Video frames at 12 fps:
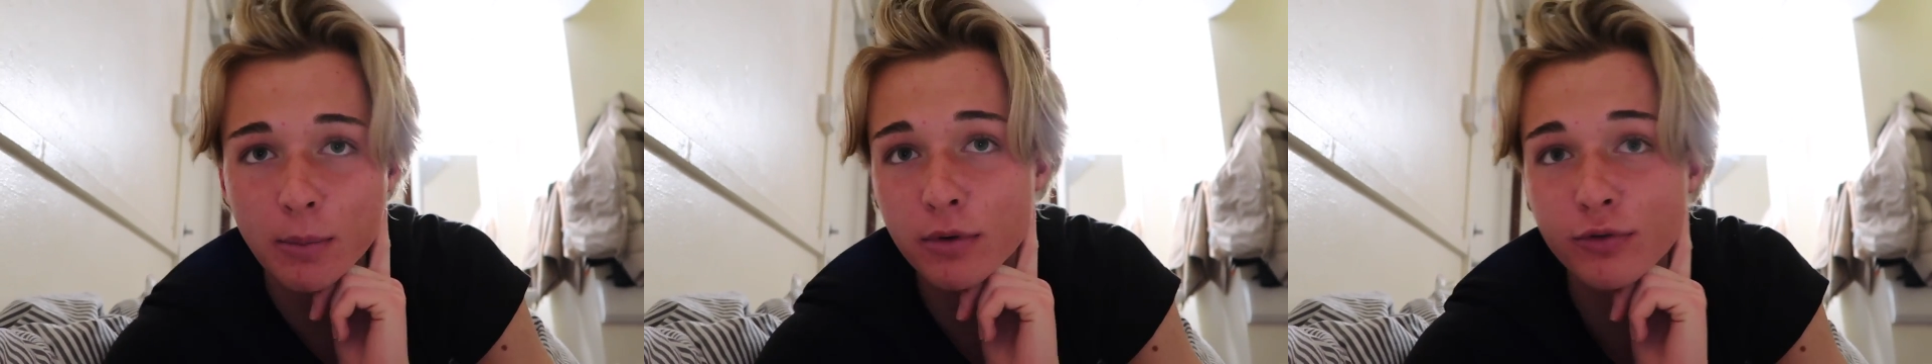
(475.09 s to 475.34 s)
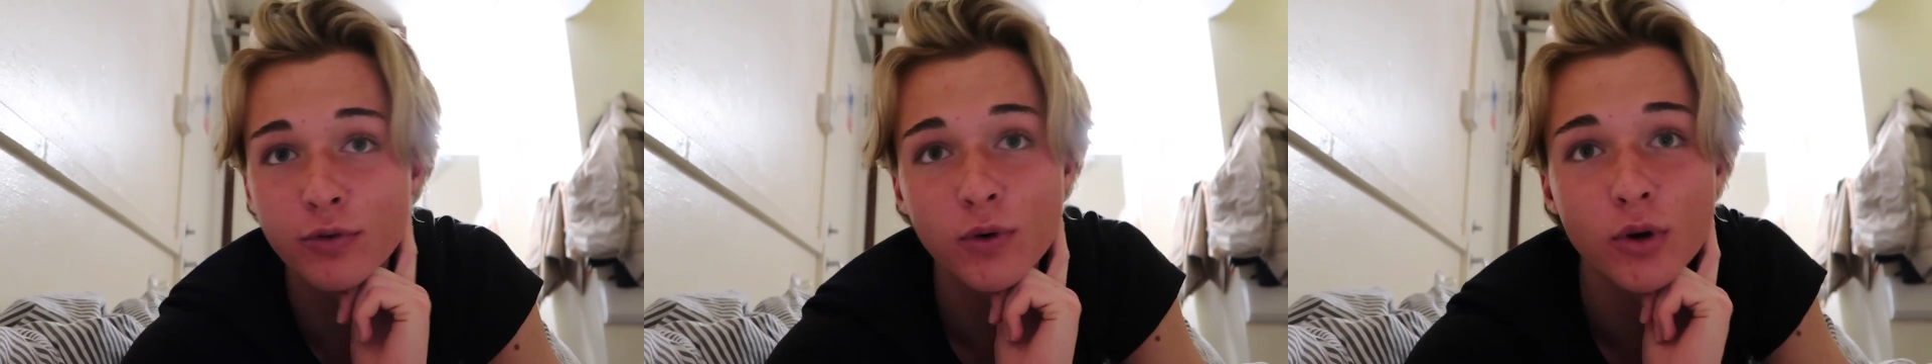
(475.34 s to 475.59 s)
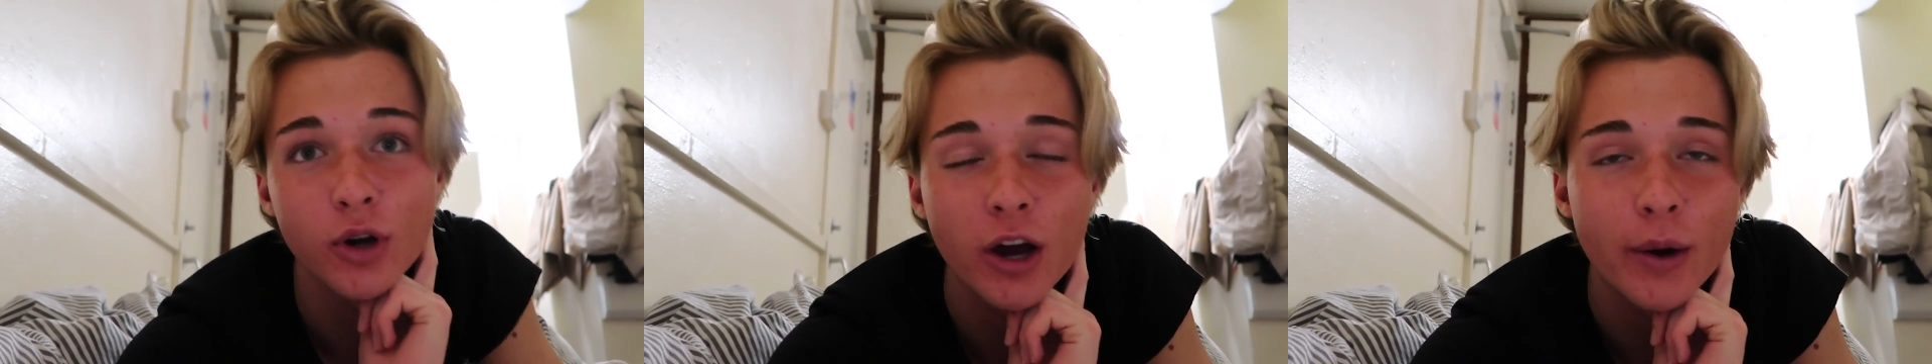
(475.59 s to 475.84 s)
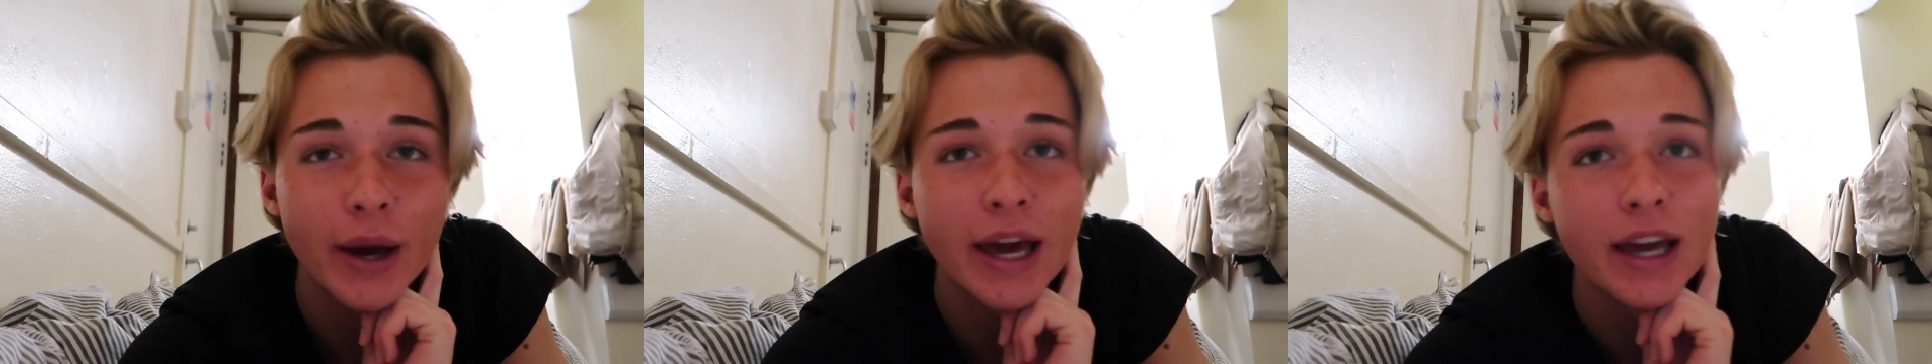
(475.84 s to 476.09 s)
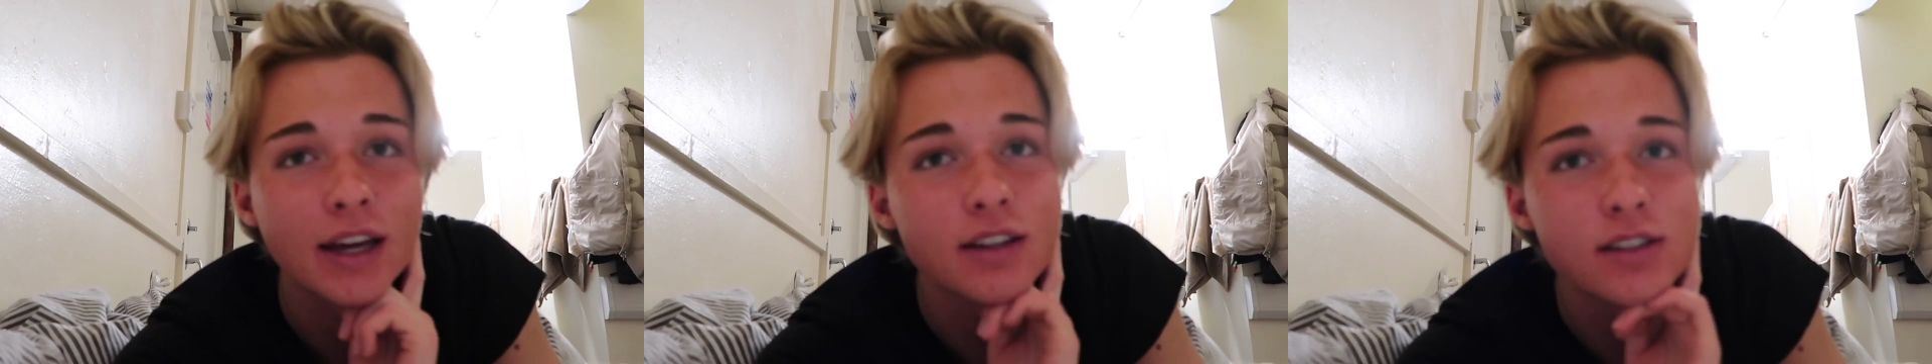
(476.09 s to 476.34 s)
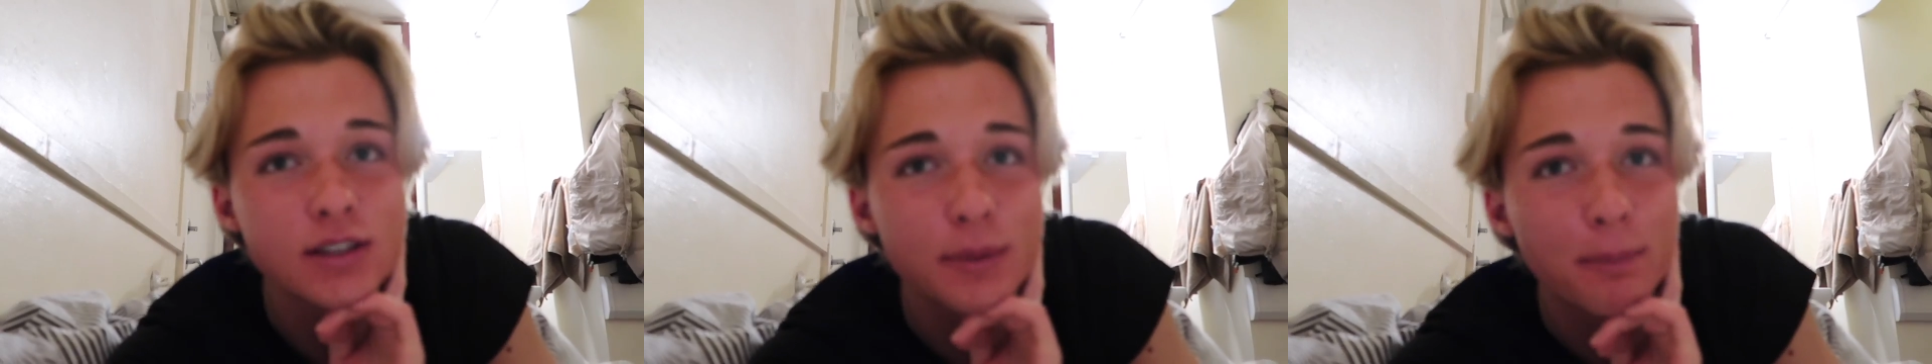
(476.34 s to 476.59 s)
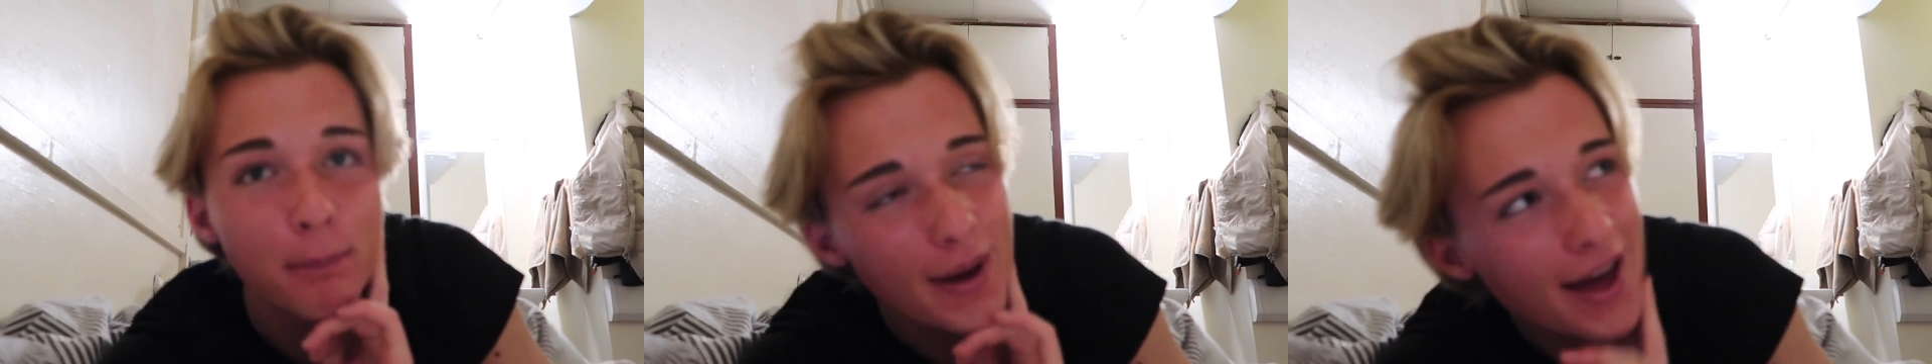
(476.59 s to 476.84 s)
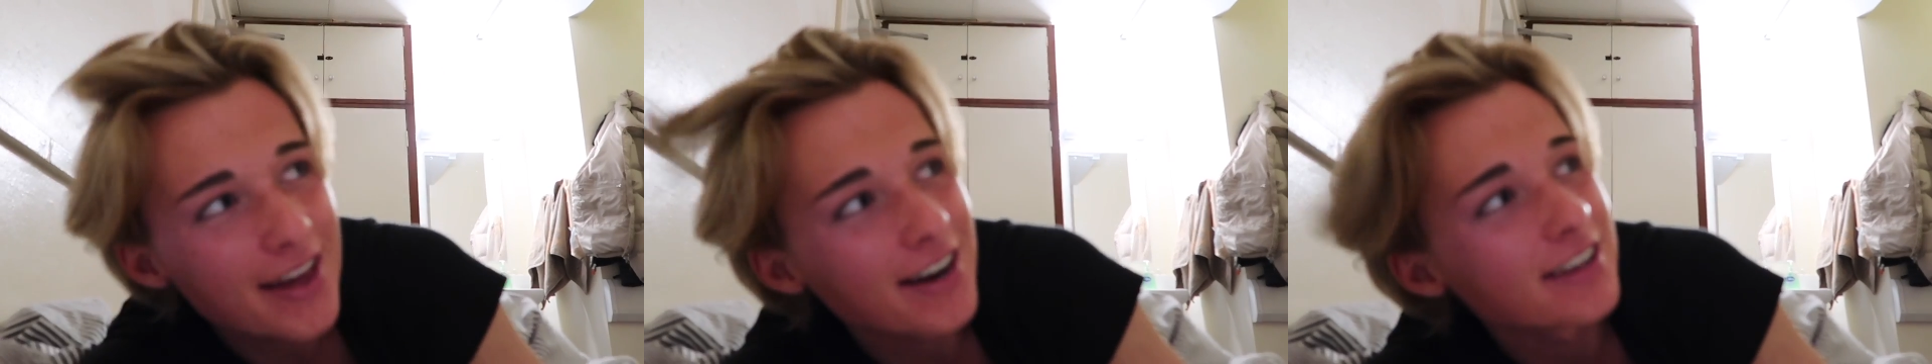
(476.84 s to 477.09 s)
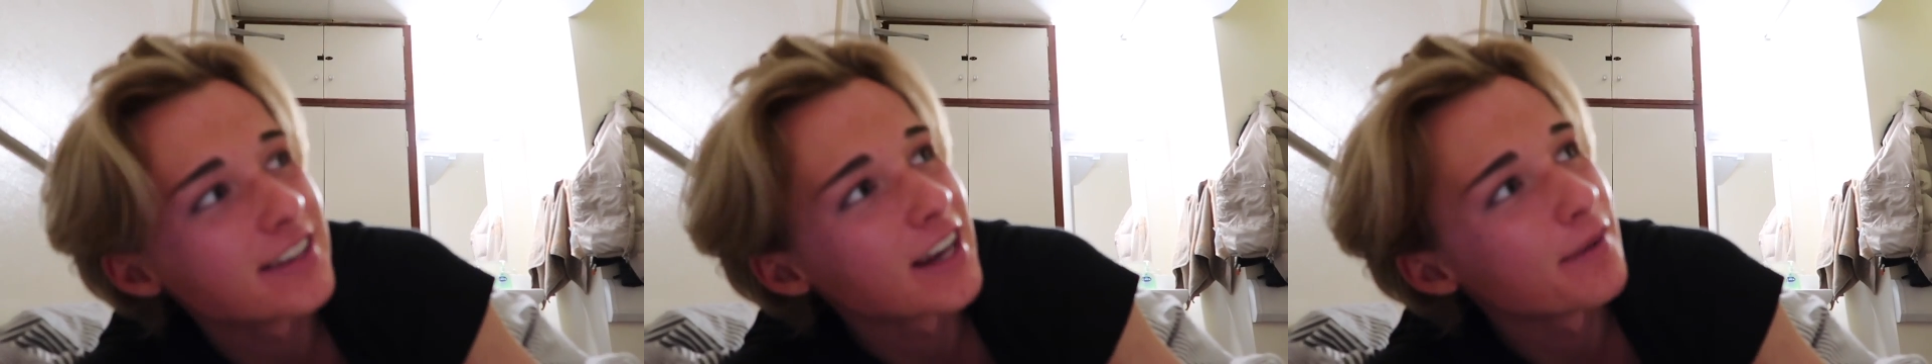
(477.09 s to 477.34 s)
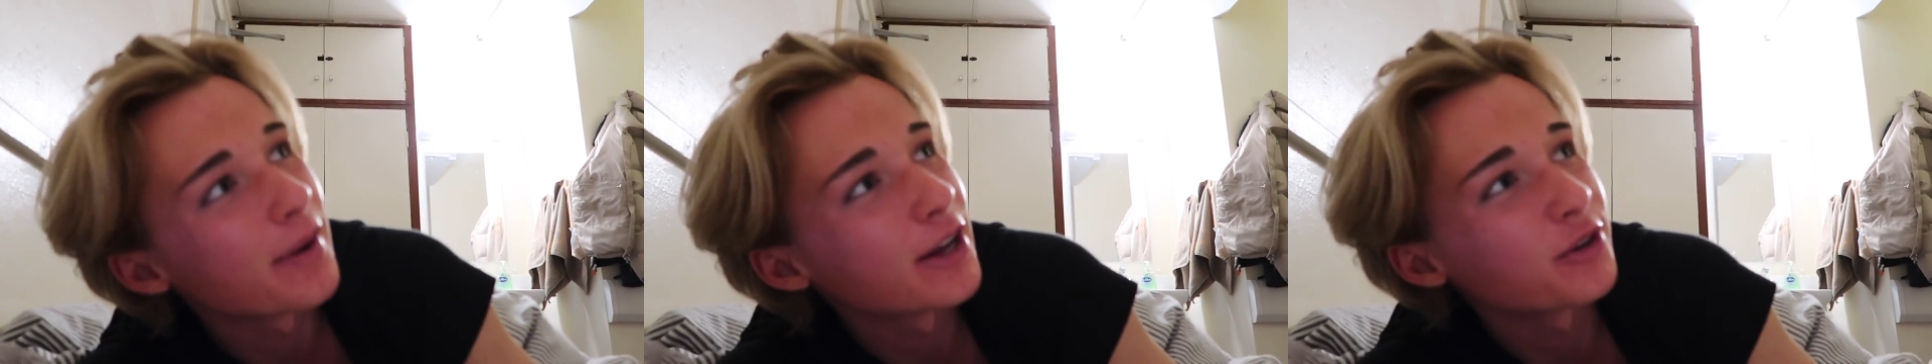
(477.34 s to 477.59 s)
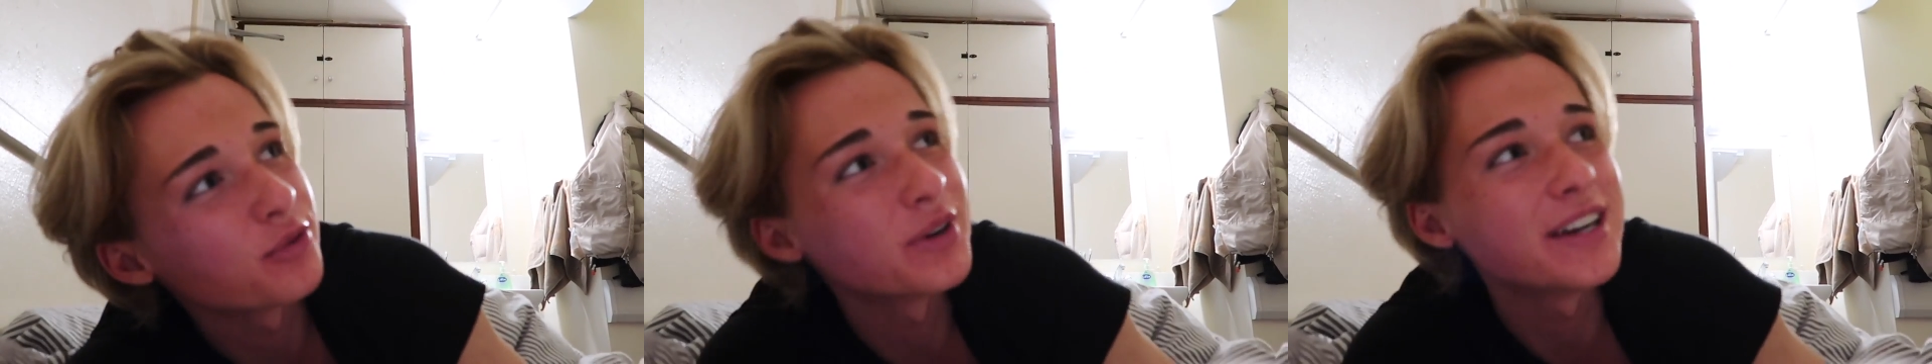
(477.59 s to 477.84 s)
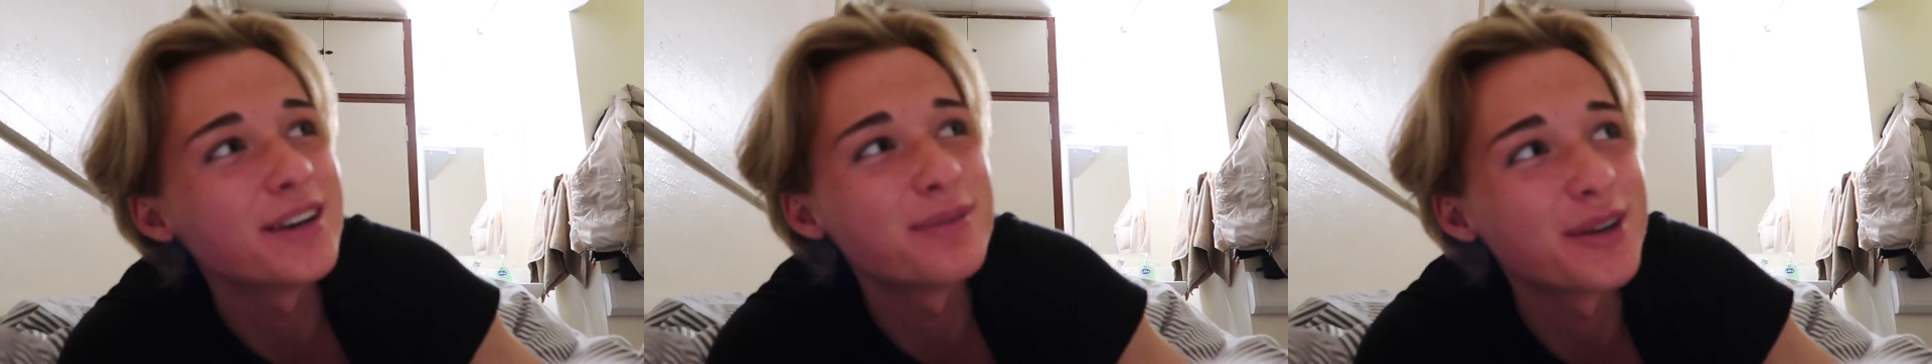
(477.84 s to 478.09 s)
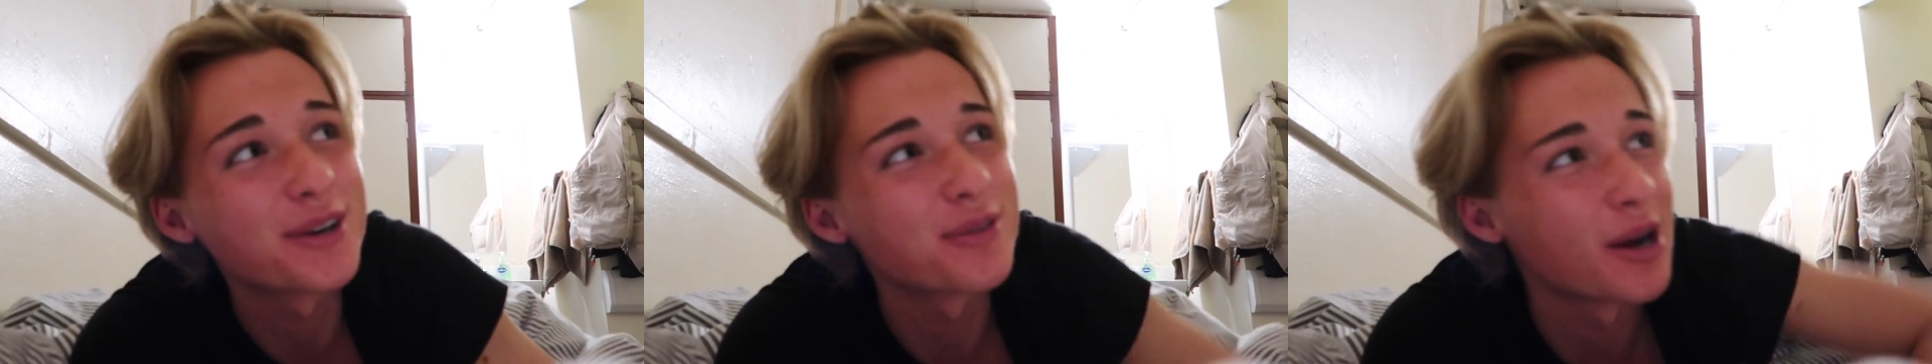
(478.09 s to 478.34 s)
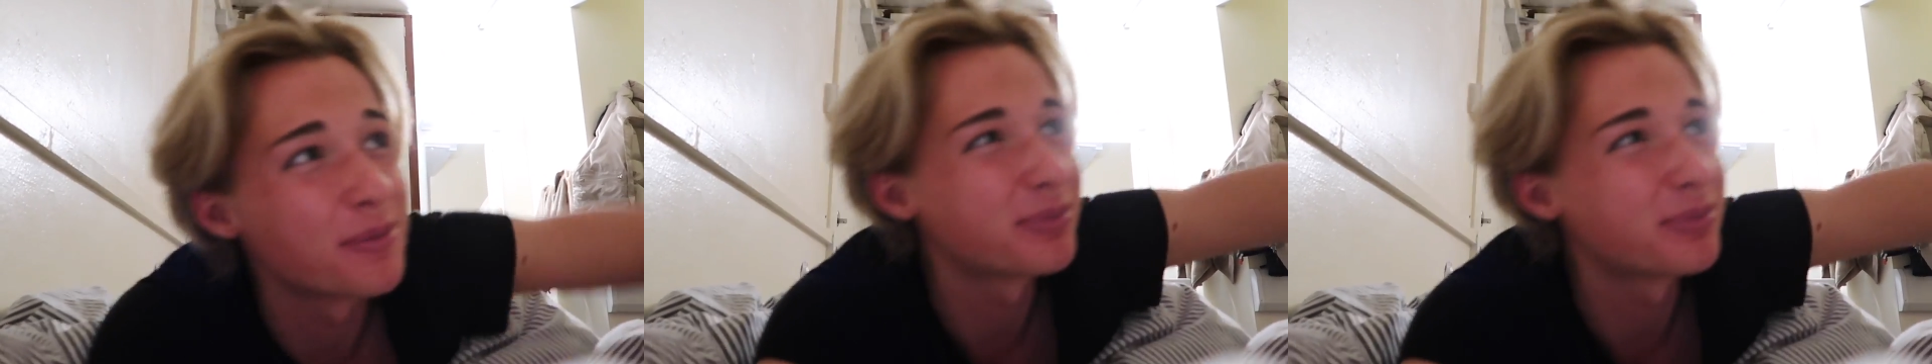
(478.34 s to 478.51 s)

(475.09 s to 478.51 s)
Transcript: And before going to bed, I think I might read a bit of my